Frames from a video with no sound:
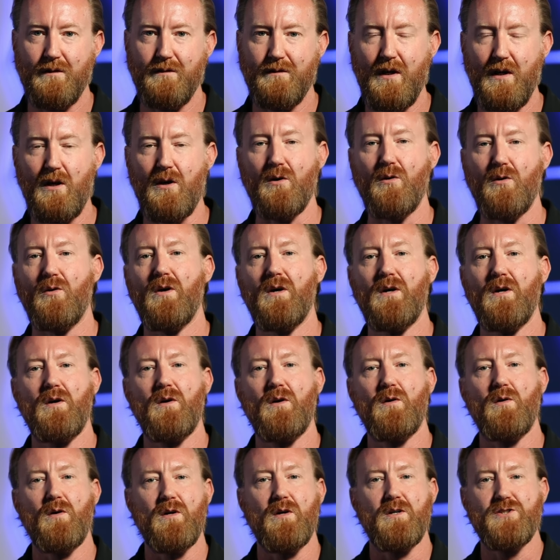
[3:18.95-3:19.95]
No.
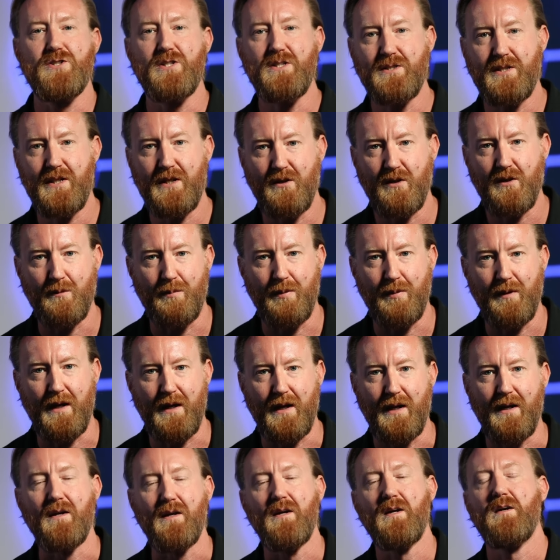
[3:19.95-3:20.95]
She's here to
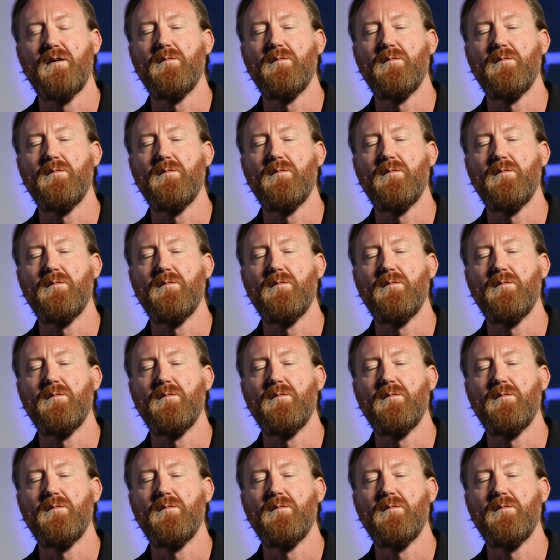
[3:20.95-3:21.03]
play.